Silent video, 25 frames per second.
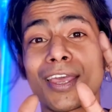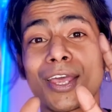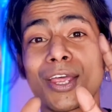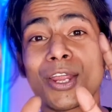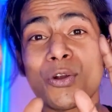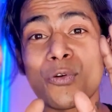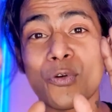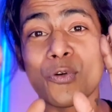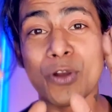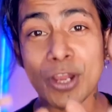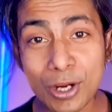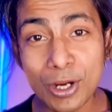
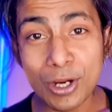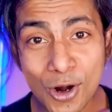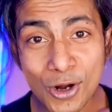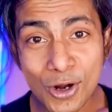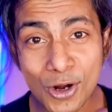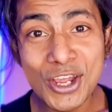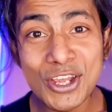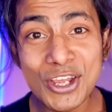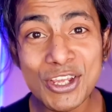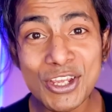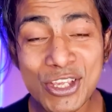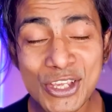record
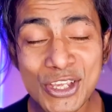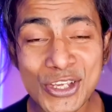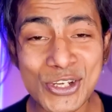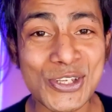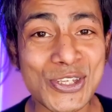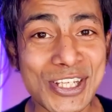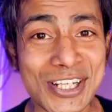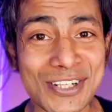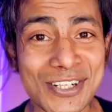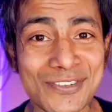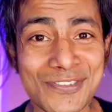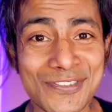
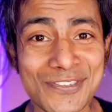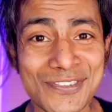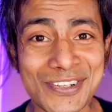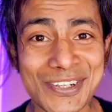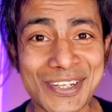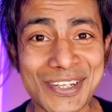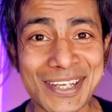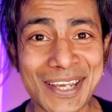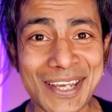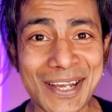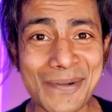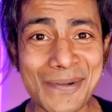yourself.
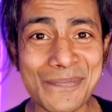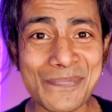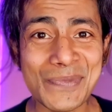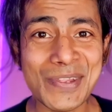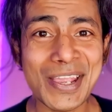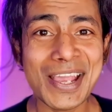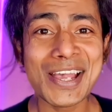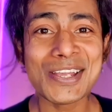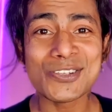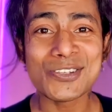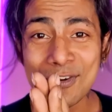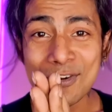Yeah,
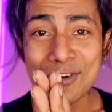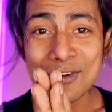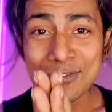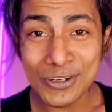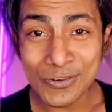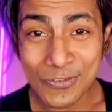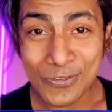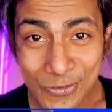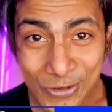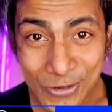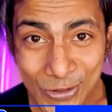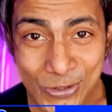so after a
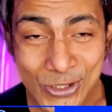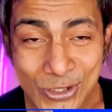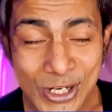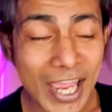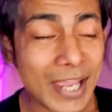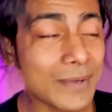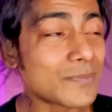few times,